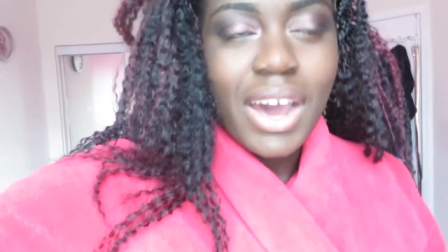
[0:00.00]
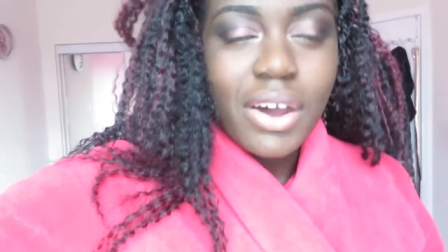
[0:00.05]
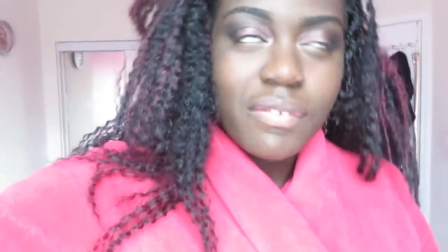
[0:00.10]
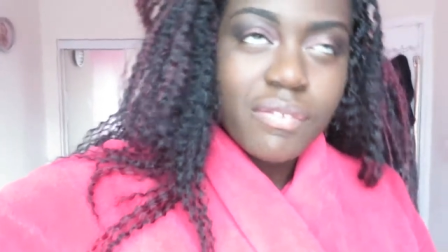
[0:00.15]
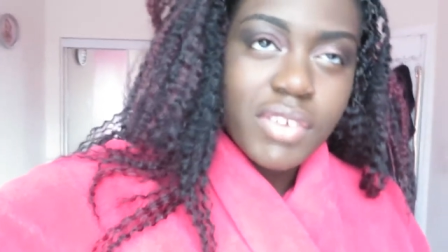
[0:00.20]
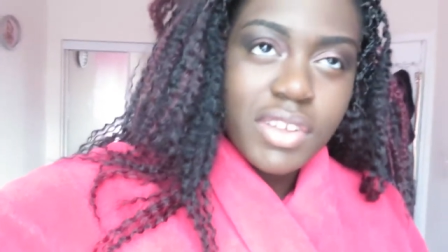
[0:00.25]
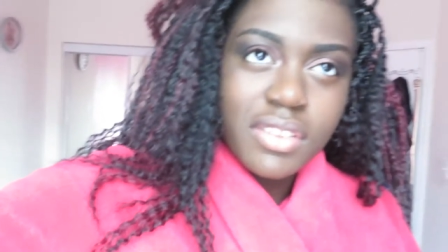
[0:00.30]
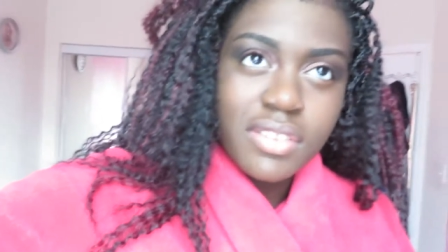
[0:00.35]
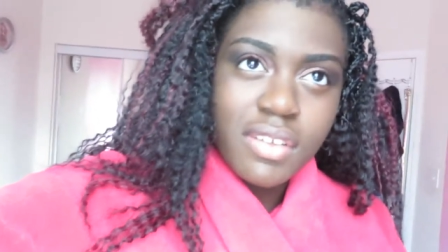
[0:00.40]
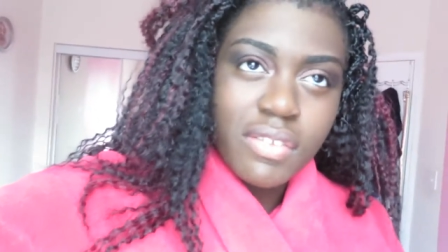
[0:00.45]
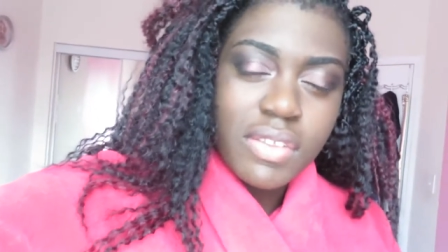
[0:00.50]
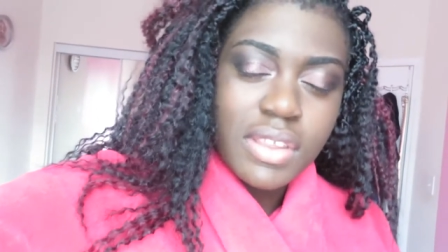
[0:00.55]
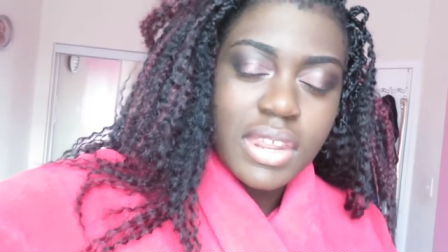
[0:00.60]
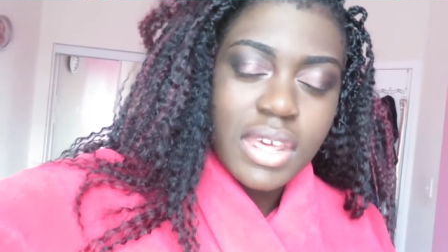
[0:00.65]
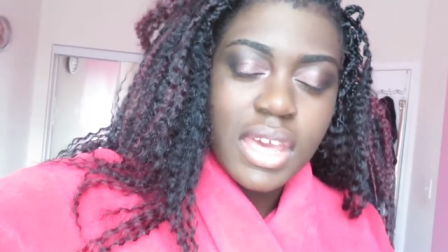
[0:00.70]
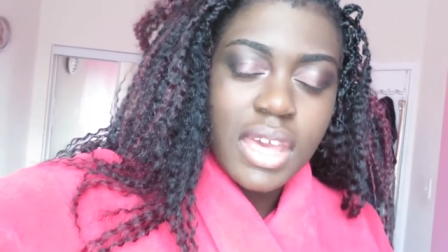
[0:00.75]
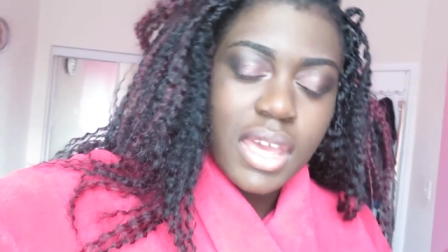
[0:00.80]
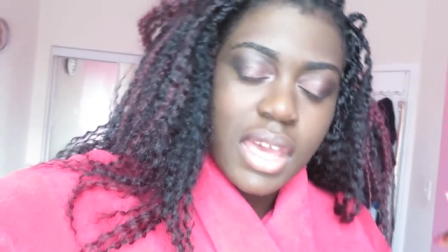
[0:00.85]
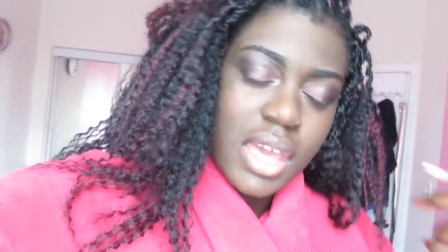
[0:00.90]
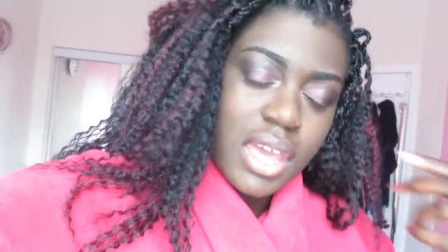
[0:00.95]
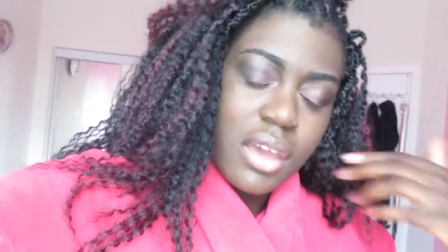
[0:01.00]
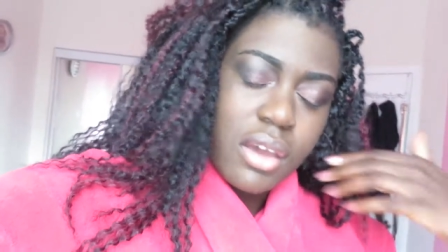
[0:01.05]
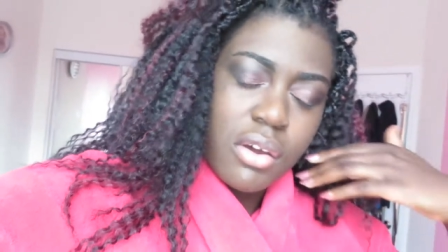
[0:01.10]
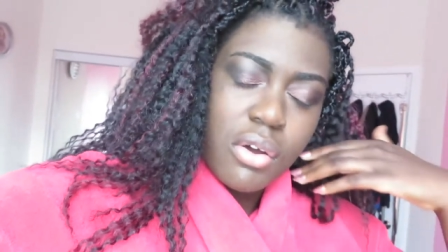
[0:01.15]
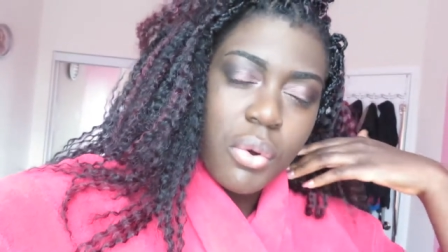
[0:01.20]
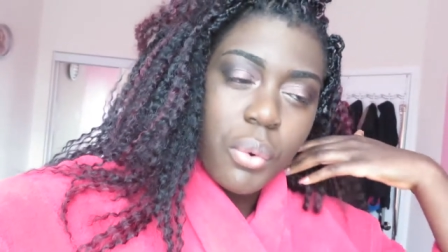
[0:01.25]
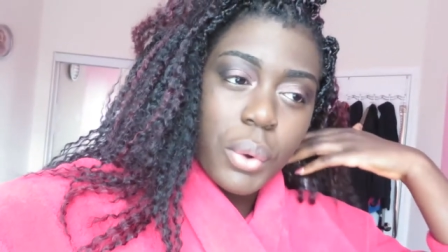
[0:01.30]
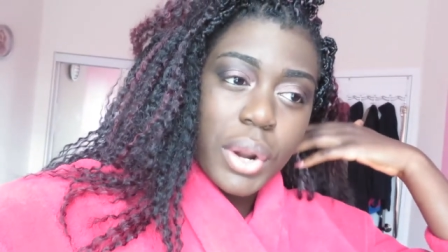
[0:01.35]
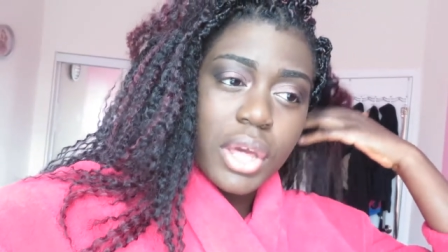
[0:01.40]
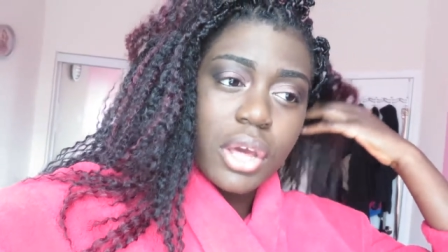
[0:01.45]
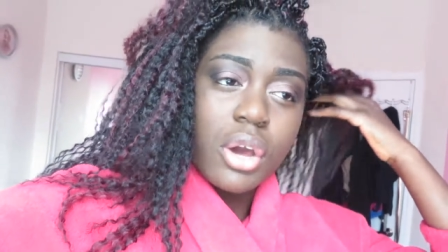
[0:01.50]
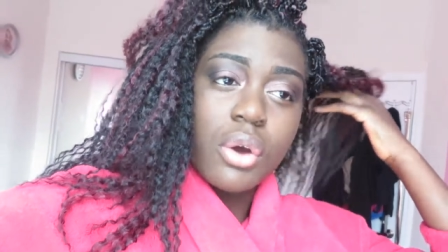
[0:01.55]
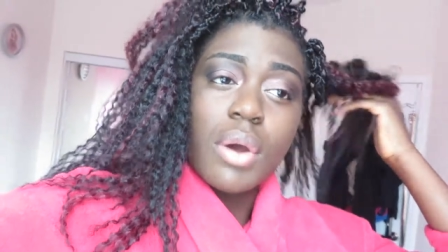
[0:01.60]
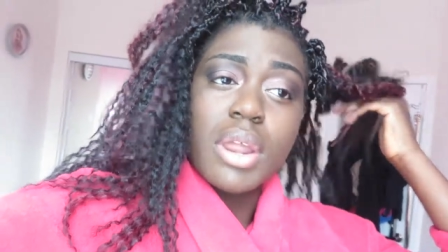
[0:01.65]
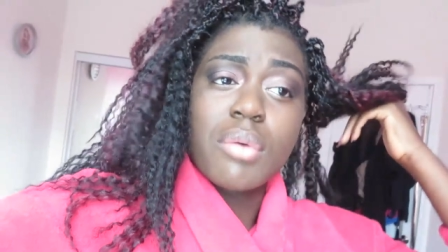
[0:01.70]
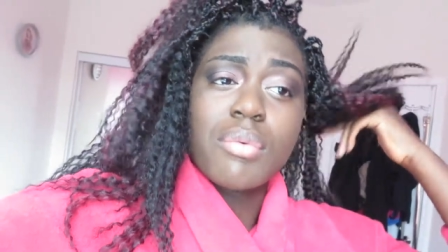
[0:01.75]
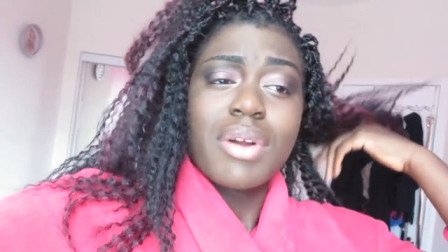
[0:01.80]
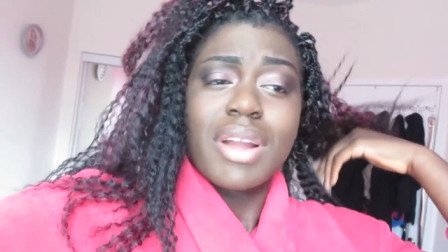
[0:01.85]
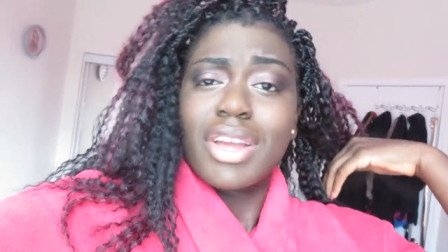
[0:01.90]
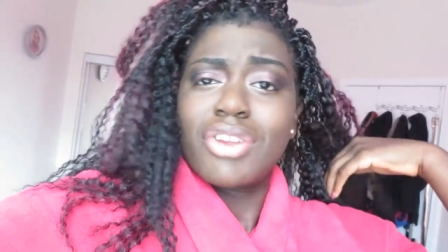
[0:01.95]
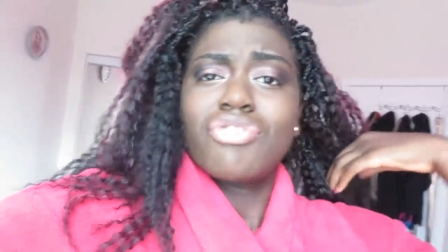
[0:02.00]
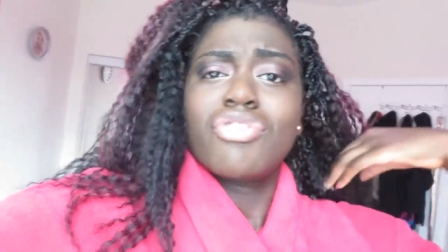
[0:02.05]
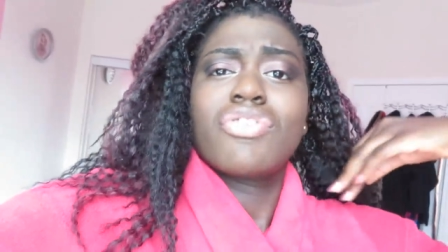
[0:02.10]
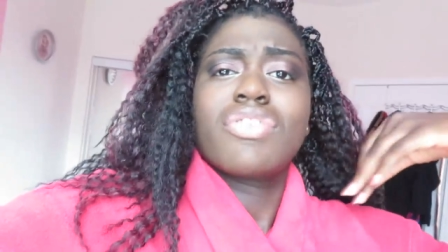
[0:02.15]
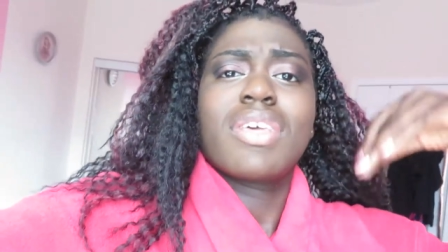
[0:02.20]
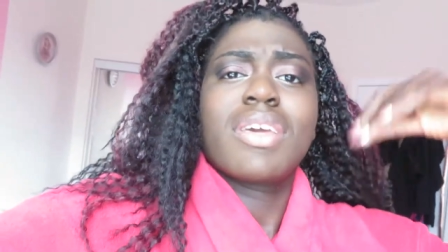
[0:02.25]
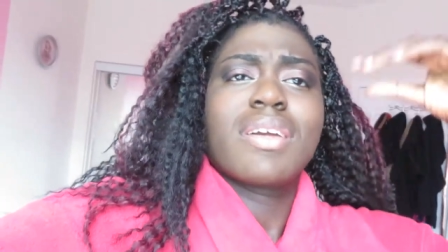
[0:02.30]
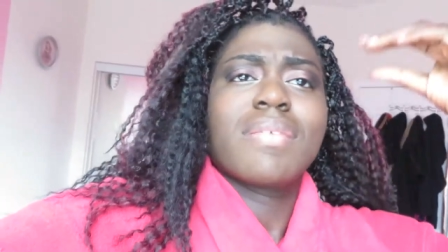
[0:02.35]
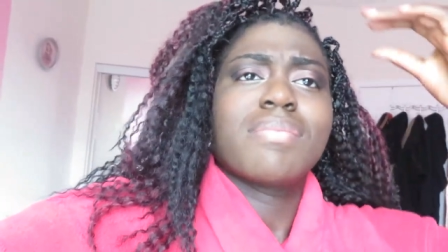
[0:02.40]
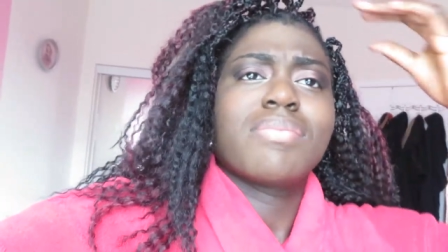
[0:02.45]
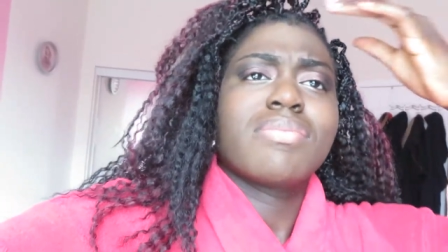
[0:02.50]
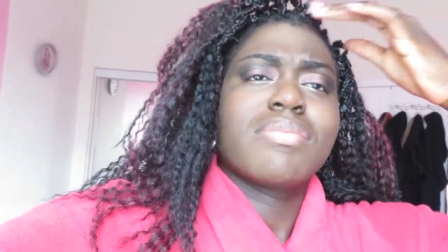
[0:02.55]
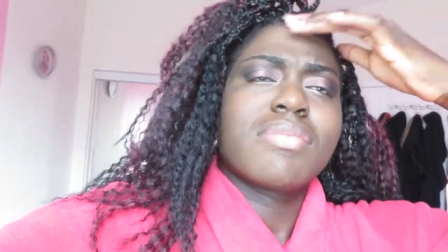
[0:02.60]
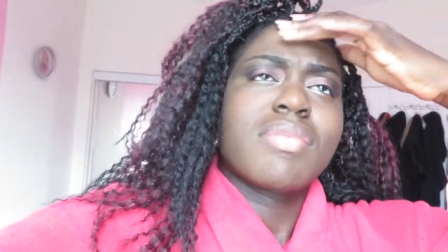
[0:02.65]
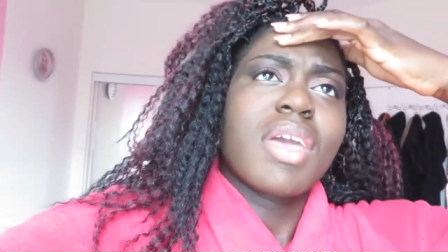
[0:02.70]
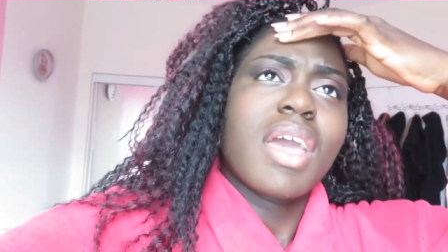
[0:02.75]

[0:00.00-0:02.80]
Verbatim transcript: outfits of the day when I go anywhere interesting.